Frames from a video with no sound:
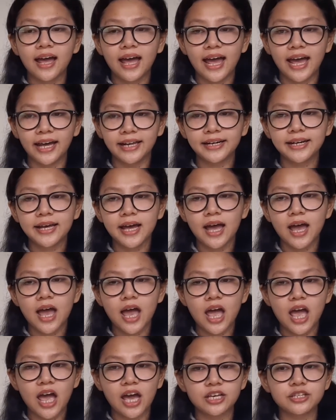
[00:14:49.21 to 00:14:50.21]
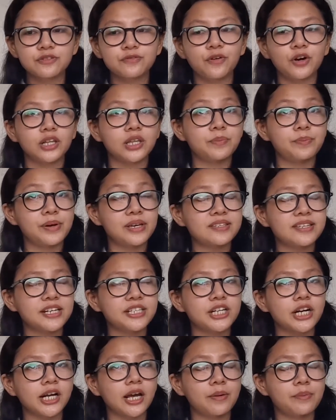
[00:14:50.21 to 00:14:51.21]
And as for the
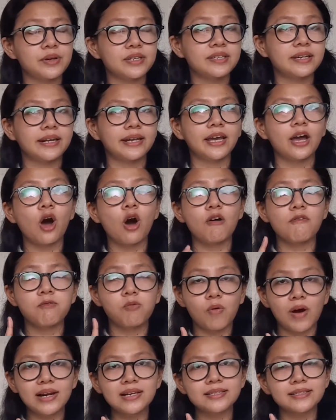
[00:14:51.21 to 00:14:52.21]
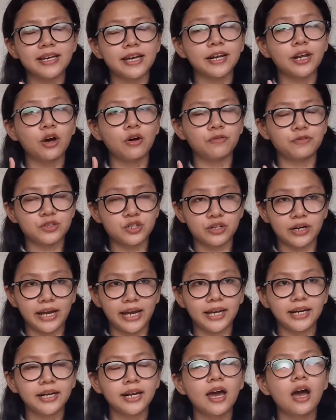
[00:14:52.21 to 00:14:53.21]
passenger capacity of one set of
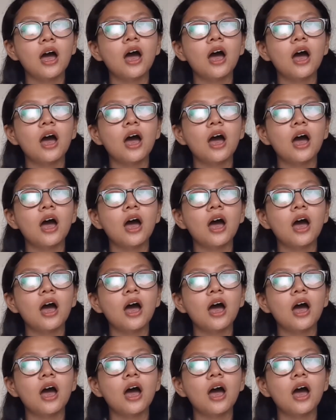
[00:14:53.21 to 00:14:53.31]
train,